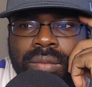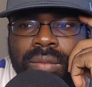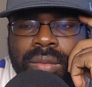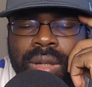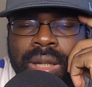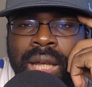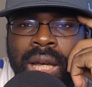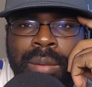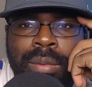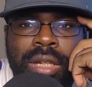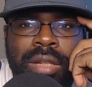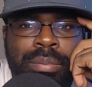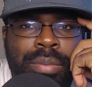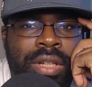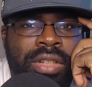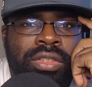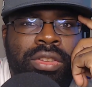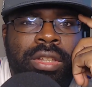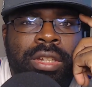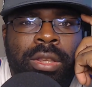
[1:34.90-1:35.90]
And how many
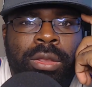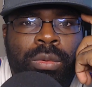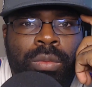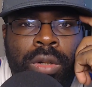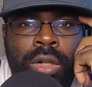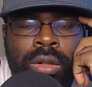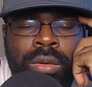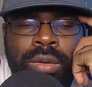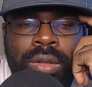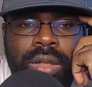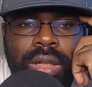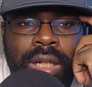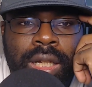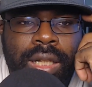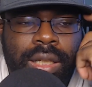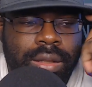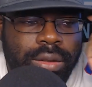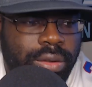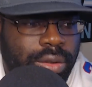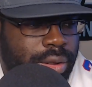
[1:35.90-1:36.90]
picks did he throw?
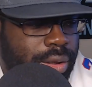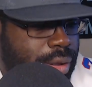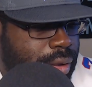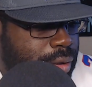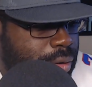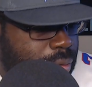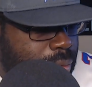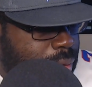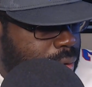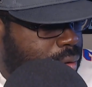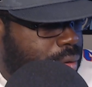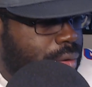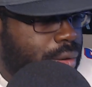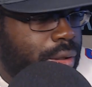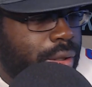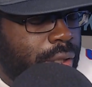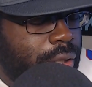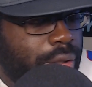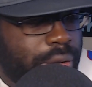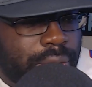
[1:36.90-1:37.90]
You know what,
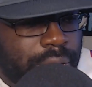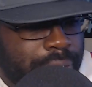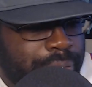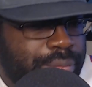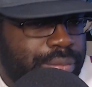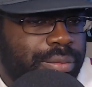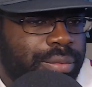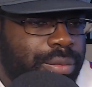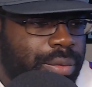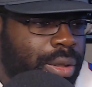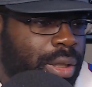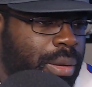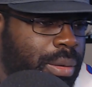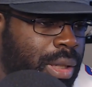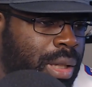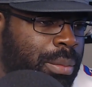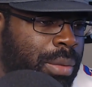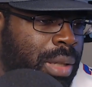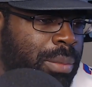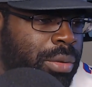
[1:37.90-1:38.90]
hang on.
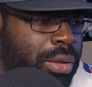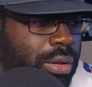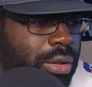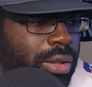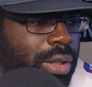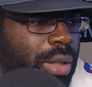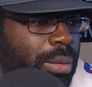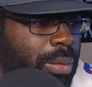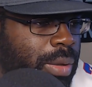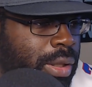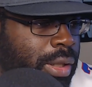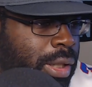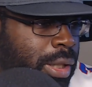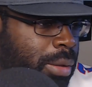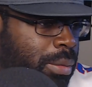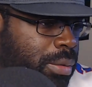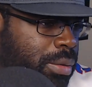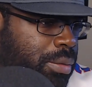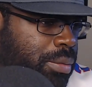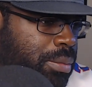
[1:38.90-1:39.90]
I'm going to look it up right
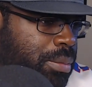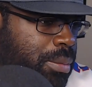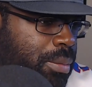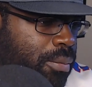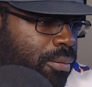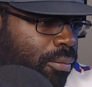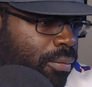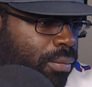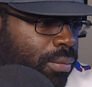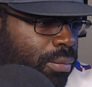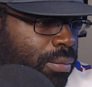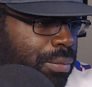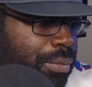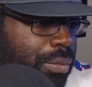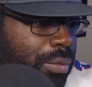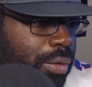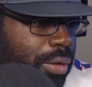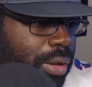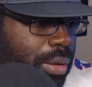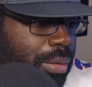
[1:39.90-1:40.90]
now.
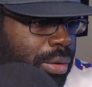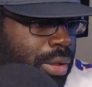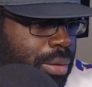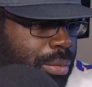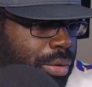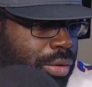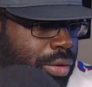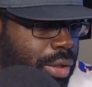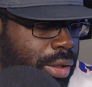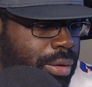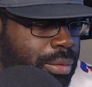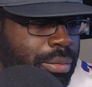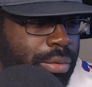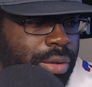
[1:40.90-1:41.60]
Give me a sec.